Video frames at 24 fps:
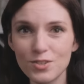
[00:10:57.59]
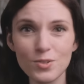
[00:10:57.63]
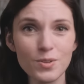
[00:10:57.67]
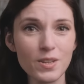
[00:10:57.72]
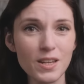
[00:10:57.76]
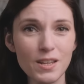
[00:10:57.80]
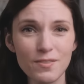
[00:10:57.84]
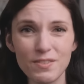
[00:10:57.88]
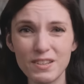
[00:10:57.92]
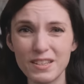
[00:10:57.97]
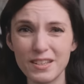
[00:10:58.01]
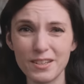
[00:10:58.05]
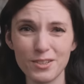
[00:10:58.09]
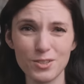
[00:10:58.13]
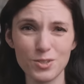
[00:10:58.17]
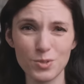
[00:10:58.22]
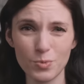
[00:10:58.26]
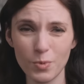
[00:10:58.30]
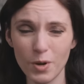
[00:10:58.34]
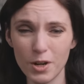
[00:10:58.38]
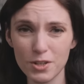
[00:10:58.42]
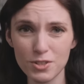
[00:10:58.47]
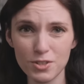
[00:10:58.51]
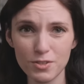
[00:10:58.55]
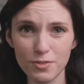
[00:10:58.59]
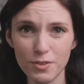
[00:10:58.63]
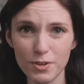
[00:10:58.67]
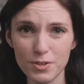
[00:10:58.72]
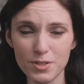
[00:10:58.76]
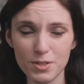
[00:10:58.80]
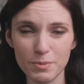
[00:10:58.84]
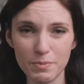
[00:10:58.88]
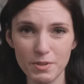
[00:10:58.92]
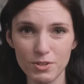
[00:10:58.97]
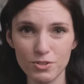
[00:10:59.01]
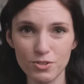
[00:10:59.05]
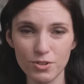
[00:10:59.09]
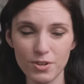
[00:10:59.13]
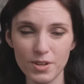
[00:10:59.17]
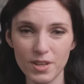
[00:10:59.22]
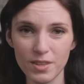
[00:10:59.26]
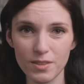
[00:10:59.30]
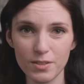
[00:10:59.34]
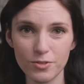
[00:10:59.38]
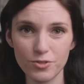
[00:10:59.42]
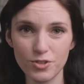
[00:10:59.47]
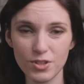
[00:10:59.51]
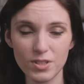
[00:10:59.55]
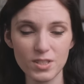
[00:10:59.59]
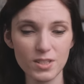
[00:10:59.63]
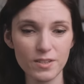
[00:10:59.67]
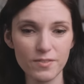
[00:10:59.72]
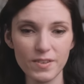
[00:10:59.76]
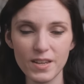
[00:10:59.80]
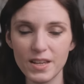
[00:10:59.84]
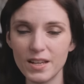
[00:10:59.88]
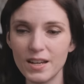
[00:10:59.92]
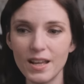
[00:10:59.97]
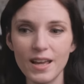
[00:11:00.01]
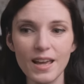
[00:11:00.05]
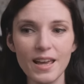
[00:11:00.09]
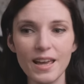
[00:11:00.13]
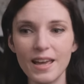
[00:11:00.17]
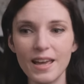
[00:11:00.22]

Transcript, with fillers: You can even knit a swatch first to make sure you get the gist of it.